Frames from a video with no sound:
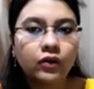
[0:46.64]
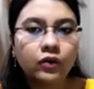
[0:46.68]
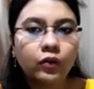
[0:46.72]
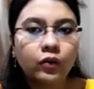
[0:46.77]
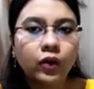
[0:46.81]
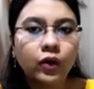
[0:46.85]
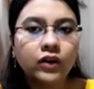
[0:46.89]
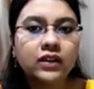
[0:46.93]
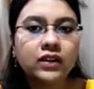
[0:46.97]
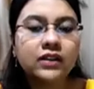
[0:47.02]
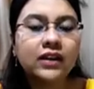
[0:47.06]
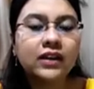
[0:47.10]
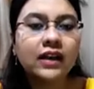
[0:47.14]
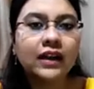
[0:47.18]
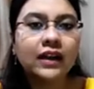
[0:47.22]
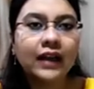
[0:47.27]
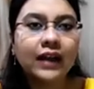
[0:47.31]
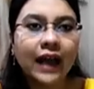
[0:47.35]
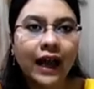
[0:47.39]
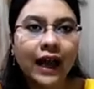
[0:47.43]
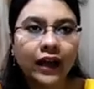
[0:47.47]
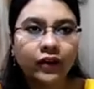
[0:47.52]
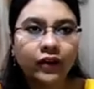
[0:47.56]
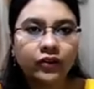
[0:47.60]
What is a
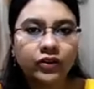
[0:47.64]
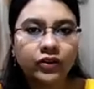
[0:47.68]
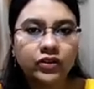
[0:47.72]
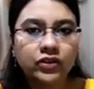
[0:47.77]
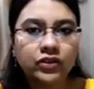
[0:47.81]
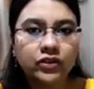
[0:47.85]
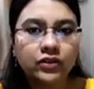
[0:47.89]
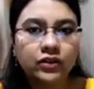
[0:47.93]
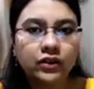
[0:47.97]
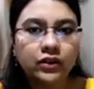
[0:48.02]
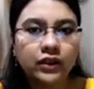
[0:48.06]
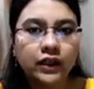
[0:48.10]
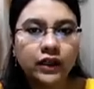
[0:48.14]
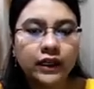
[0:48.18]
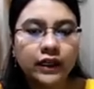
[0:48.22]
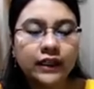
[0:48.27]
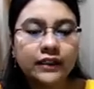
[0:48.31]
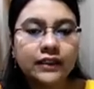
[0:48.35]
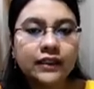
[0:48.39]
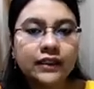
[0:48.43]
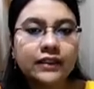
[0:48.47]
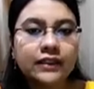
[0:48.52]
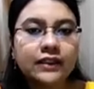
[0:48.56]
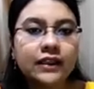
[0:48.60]
language?
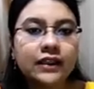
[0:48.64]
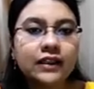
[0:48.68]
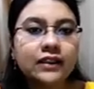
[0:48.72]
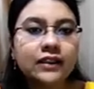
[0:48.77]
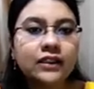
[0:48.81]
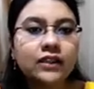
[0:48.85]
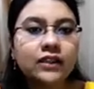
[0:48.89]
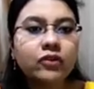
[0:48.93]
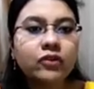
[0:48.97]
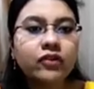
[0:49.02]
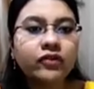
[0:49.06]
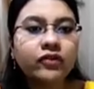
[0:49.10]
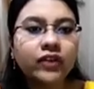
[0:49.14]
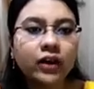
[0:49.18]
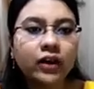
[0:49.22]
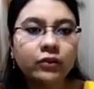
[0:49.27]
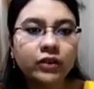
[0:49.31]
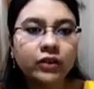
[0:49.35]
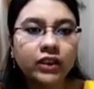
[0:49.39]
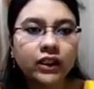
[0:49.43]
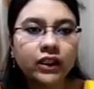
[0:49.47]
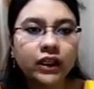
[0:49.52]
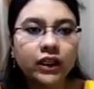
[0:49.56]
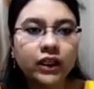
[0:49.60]
It's a system of
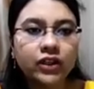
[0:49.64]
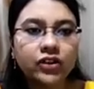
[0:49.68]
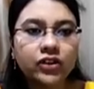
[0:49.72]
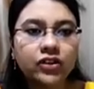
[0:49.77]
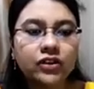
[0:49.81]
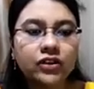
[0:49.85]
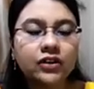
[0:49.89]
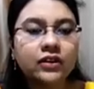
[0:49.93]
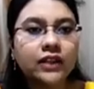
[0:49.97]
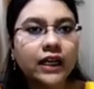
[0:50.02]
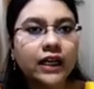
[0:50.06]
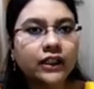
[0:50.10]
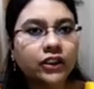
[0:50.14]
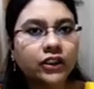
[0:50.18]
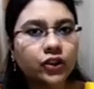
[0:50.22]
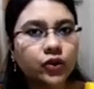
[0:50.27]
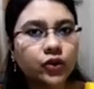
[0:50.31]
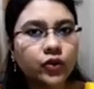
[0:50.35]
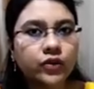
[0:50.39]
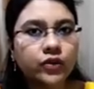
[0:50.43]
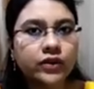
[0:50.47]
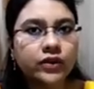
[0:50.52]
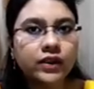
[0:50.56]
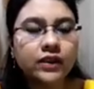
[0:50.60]
communication that
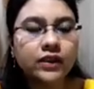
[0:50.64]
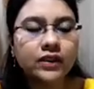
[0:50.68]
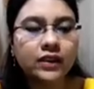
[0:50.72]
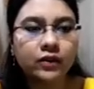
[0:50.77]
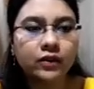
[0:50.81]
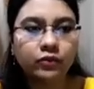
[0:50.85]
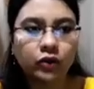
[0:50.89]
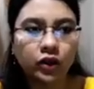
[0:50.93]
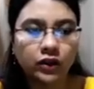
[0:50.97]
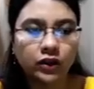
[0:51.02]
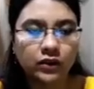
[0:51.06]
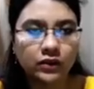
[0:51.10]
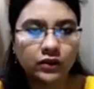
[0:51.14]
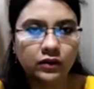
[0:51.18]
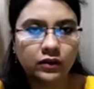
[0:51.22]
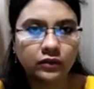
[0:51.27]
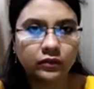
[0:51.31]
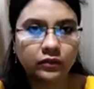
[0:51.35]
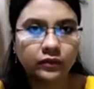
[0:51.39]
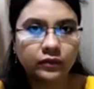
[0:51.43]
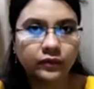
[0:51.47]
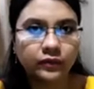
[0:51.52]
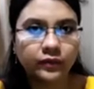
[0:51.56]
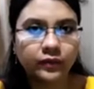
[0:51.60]
uses symbolism.
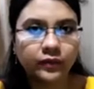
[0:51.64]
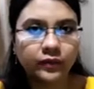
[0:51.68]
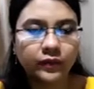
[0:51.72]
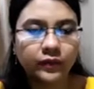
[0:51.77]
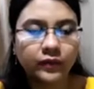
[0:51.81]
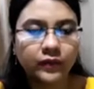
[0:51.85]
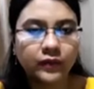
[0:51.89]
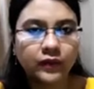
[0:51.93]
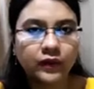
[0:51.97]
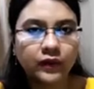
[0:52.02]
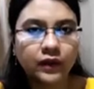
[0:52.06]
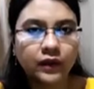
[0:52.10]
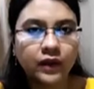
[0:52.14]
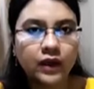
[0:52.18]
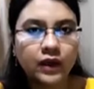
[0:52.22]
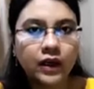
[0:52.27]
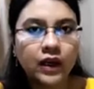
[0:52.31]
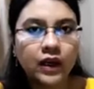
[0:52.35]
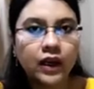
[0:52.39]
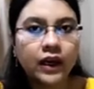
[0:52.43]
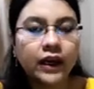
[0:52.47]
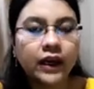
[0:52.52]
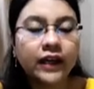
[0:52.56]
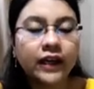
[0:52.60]

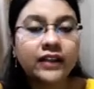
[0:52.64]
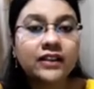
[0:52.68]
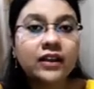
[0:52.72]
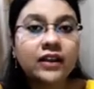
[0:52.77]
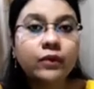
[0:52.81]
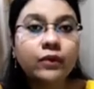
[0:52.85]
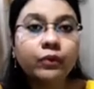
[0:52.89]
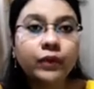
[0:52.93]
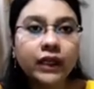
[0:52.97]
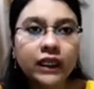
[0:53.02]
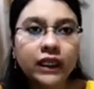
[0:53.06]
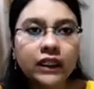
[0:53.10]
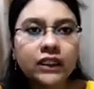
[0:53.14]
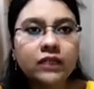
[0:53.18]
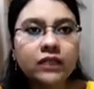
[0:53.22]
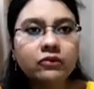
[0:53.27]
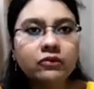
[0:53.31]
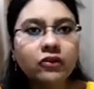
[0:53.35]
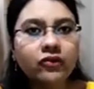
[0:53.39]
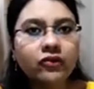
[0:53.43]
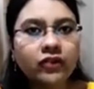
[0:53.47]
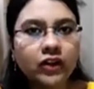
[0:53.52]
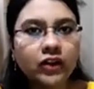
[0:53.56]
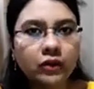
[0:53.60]
It's a medium
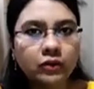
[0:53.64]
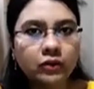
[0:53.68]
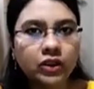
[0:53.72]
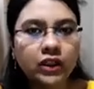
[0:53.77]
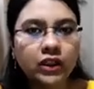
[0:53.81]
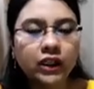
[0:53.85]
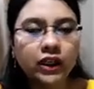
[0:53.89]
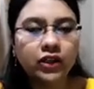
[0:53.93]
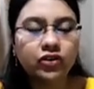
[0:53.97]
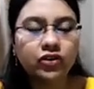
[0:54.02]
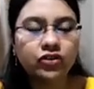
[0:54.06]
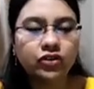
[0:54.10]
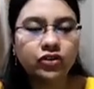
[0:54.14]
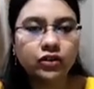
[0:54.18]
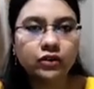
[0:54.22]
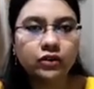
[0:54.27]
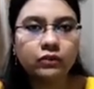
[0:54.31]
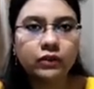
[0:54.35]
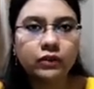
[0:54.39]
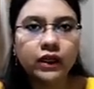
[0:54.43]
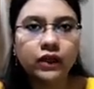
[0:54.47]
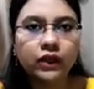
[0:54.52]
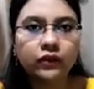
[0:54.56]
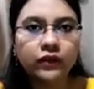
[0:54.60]
of
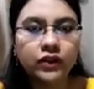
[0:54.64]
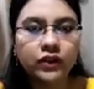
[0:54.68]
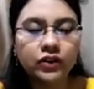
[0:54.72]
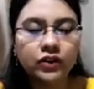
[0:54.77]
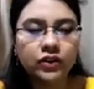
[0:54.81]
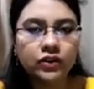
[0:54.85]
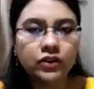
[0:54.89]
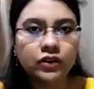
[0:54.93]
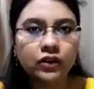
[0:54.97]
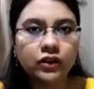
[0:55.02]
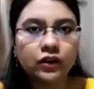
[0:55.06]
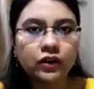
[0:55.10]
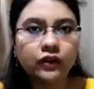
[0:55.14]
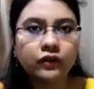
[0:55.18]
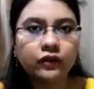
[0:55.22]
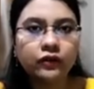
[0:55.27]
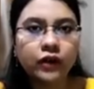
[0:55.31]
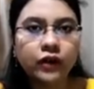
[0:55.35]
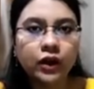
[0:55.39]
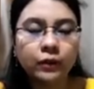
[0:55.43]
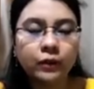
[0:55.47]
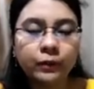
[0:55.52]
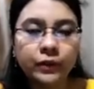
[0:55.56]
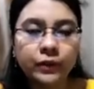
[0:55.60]
communication by which
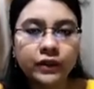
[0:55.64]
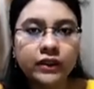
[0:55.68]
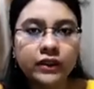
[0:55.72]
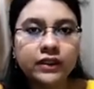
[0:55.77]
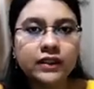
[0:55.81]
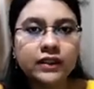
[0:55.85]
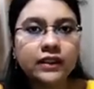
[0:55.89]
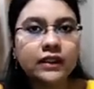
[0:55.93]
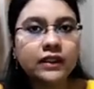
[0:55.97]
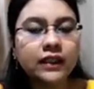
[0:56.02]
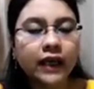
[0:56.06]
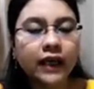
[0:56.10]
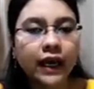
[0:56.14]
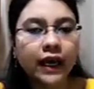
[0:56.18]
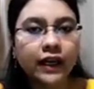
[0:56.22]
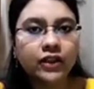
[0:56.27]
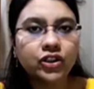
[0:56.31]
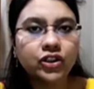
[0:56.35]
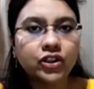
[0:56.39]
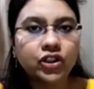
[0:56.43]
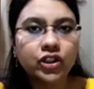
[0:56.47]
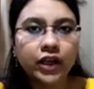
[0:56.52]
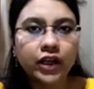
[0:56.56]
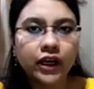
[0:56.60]
one person
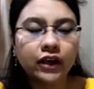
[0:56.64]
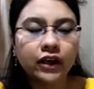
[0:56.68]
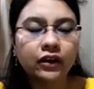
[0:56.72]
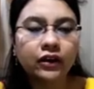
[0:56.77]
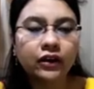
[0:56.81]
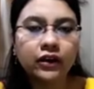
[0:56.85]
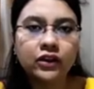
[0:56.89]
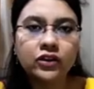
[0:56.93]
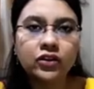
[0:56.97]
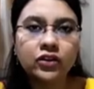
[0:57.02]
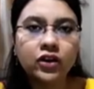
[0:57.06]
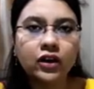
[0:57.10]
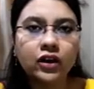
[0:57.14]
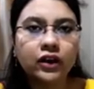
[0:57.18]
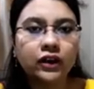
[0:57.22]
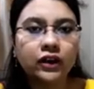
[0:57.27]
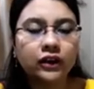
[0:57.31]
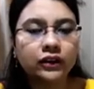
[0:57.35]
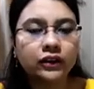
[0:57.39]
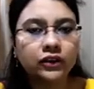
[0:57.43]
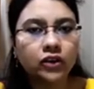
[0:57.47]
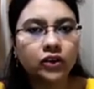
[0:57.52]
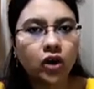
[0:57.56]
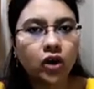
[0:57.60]
can share his or
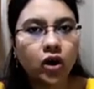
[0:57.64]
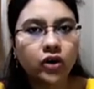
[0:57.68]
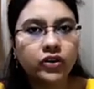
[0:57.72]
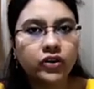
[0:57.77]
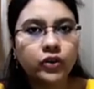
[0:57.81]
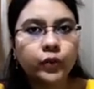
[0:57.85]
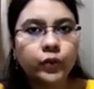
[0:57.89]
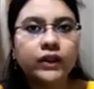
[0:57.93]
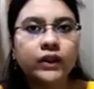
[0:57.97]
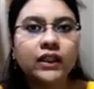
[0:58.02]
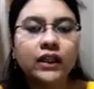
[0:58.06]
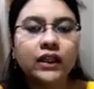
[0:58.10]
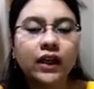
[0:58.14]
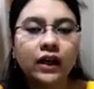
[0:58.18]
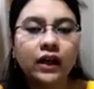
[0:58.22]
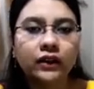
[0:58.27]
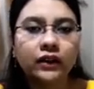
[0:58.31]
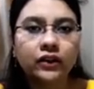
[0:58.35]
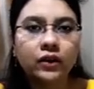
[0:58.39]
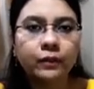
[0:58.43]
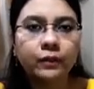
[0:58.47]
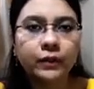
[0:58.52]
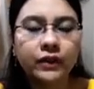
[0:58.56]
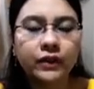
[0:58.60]
her thoughts with
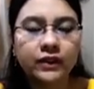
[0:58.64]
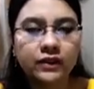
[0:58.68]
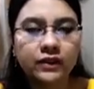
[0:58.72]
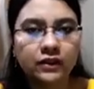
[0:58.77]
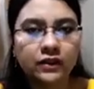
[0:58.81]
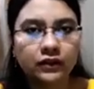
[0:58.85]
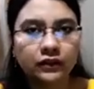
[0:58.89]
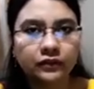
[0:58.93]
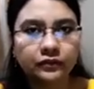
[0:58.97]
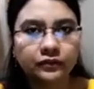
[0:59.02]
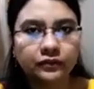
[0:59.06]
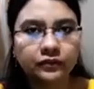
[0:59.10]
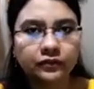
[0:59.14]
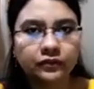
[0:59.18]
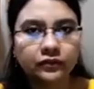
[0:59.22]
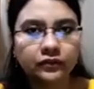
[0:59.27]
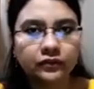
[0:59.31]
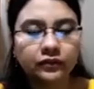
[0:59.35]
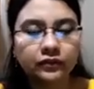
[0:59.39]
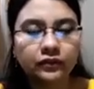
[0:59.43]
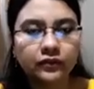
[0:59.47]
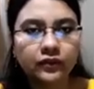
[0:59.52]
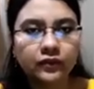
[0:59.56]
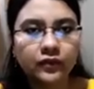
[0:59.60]
another person.
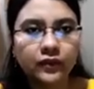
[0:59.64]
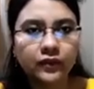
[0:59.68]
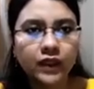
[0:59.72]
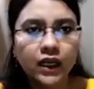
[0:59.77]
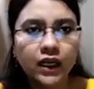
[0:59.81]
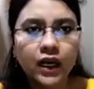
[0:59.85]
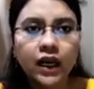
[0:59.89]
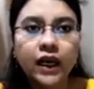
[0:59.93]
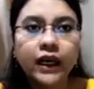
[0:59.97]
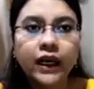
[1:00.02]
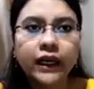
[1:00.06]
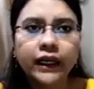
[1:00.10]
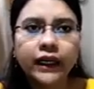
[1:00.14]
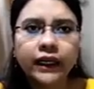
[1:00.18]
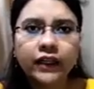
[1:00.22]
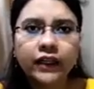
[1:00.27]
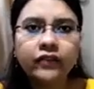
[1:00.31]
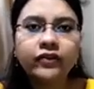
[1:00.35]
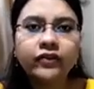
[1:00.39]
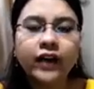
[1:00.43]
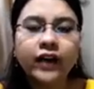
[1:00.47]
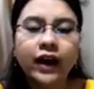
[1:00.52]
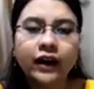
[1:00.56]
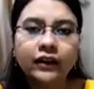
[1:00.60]

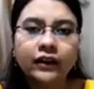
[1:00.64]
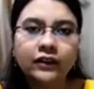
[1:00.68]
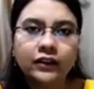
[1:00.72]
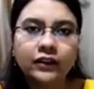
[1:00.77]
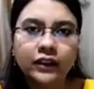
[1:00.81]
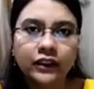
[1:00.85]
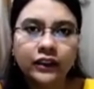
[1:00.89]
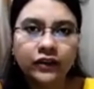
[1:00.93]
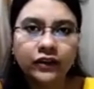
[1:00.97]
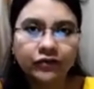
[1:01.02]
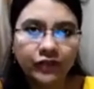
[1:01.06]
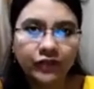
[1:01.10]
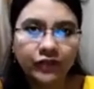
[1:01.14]
In fact, in the